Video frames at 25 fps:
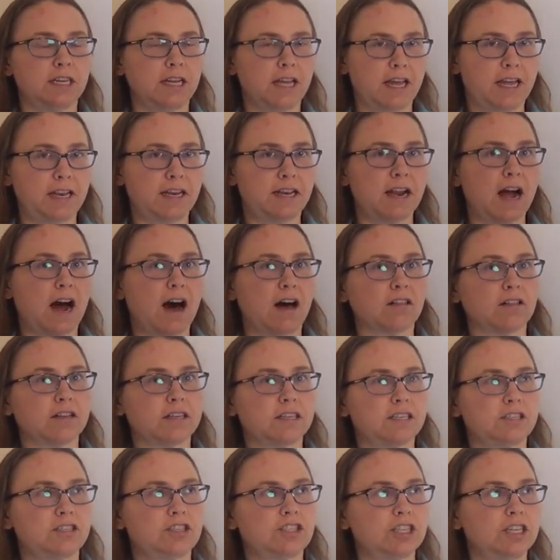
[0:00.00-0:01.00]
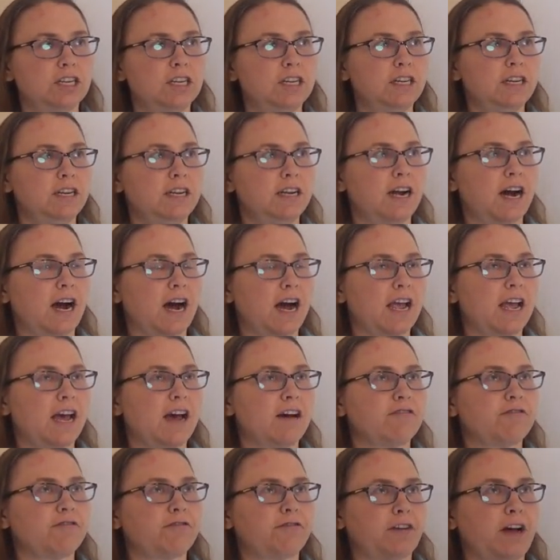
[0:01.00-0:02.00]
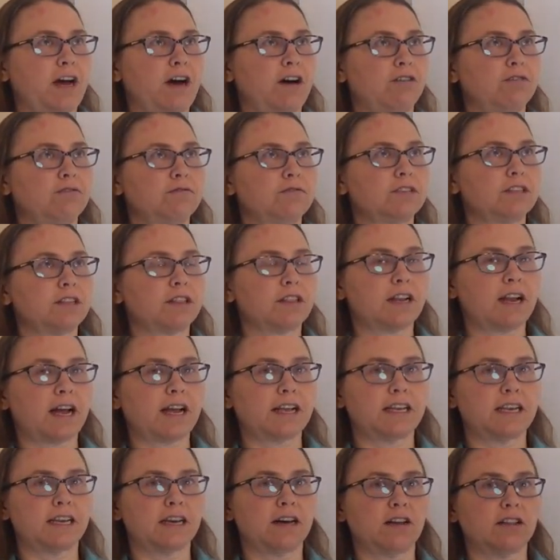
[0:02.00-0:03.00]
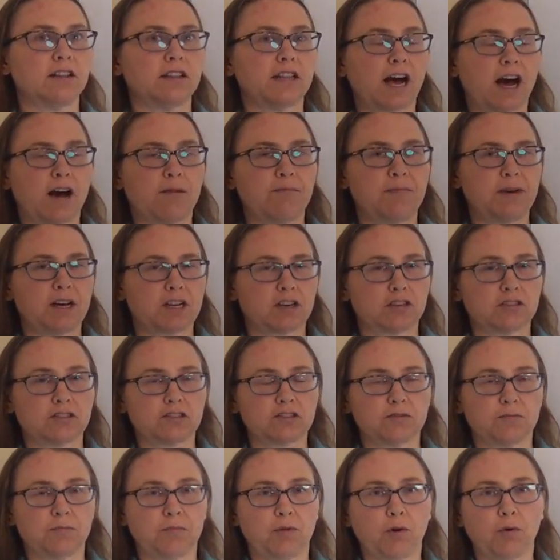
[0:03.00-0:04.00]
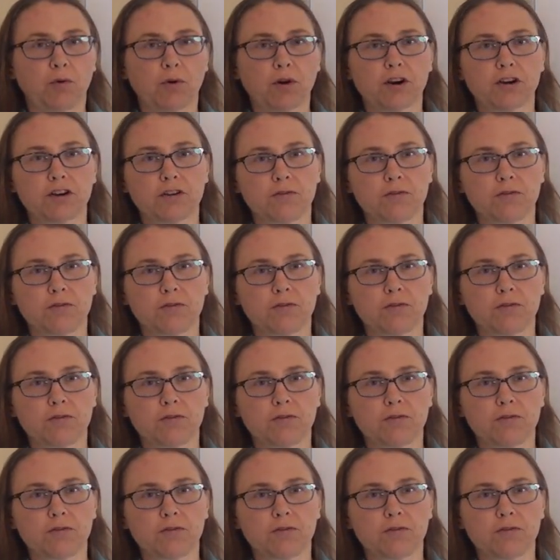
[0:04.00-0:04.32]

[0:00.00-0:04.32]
and knowledge, I have found that I get a lot better support